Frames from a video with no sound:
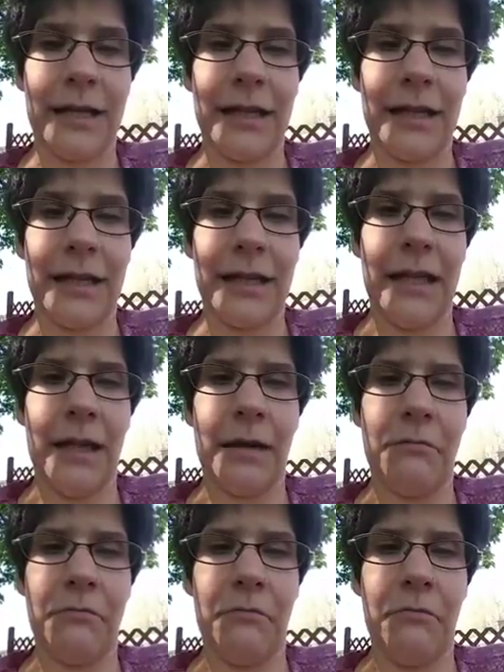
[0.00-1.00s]
the
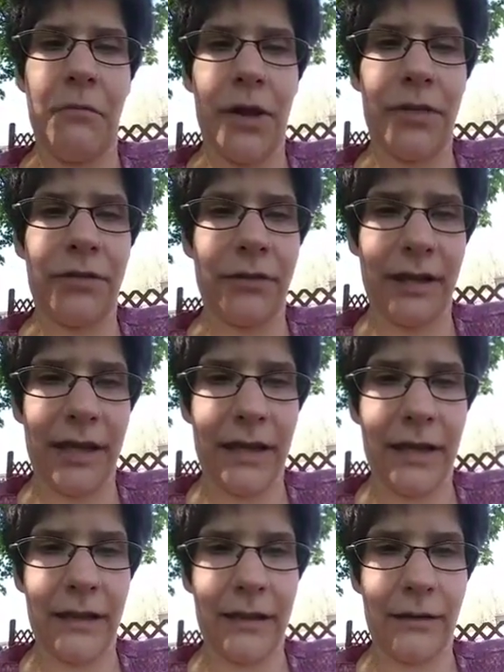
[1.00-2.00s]

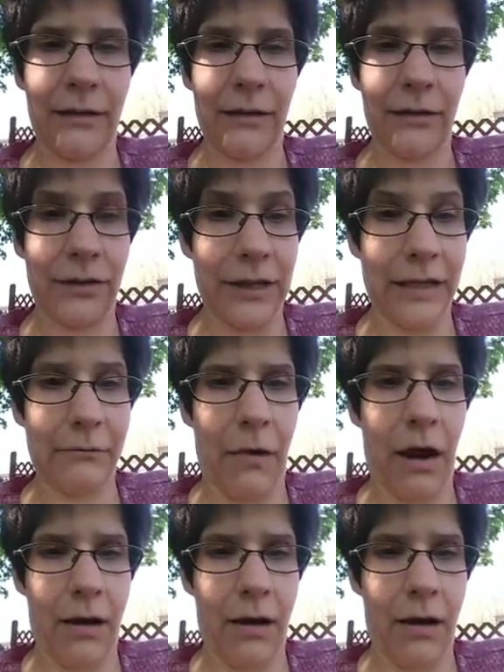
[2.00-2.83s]
monthly theme